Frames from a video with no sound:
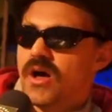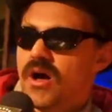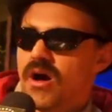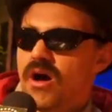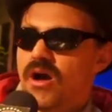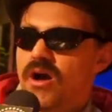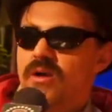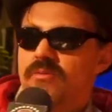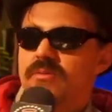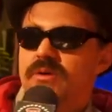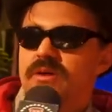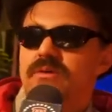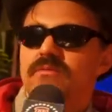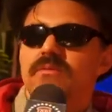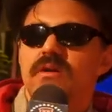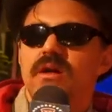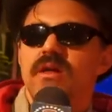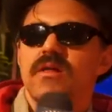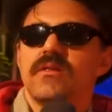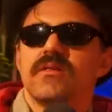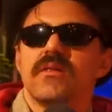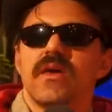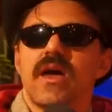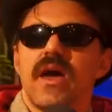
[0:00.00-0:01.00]

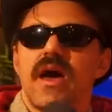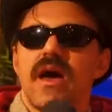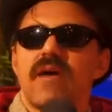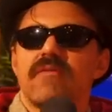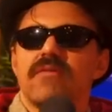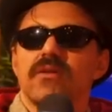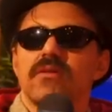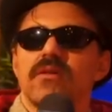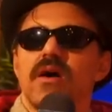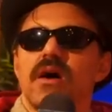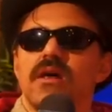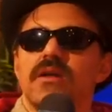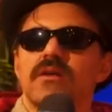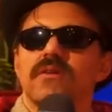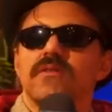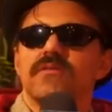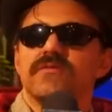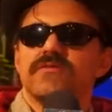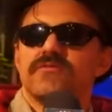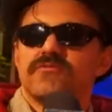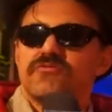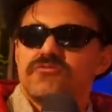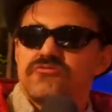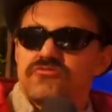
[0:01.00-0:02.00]
Harbinren, they have a lot
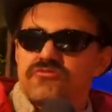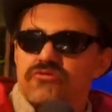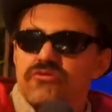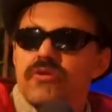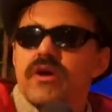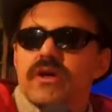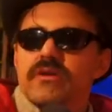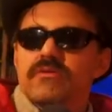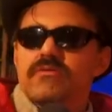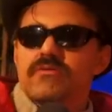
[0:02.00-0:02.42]
of grit,